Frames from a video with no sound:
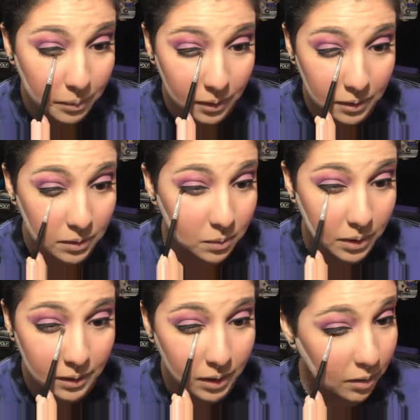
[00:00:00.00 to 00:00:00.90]
but on this one
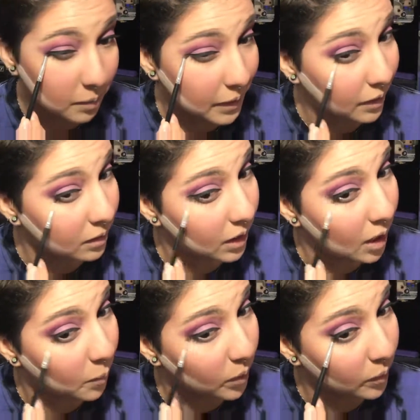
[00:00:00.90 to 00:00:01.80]
I think I want to make it a
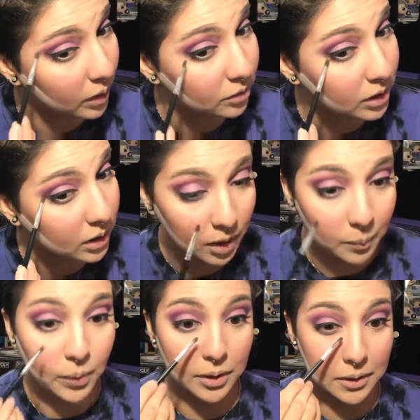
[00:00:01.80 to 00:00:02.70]
lot more grungy and
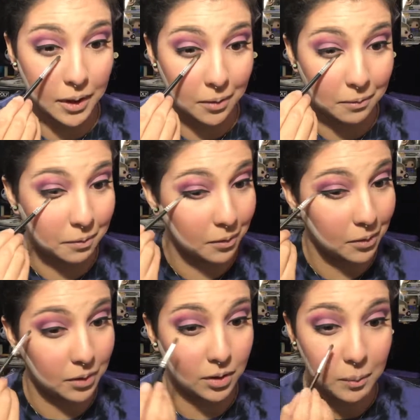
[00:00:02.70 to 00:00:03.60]
pull it down
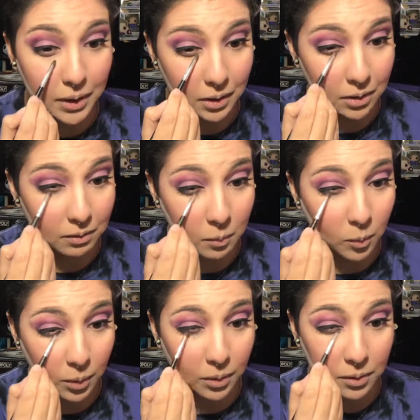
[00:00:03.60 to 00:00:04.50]
further to make it even
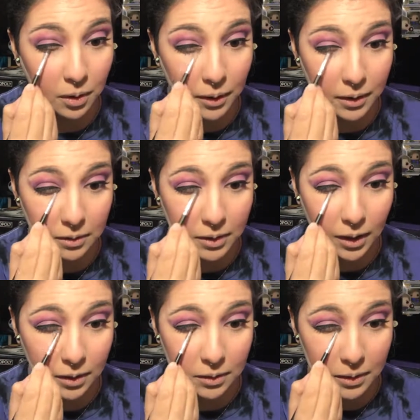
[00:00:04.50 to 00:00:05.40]
more dark and
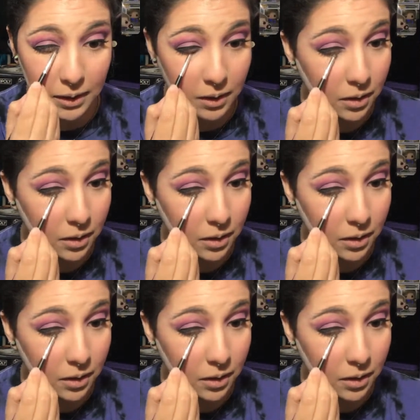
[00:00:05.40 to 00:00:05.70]
scary looking,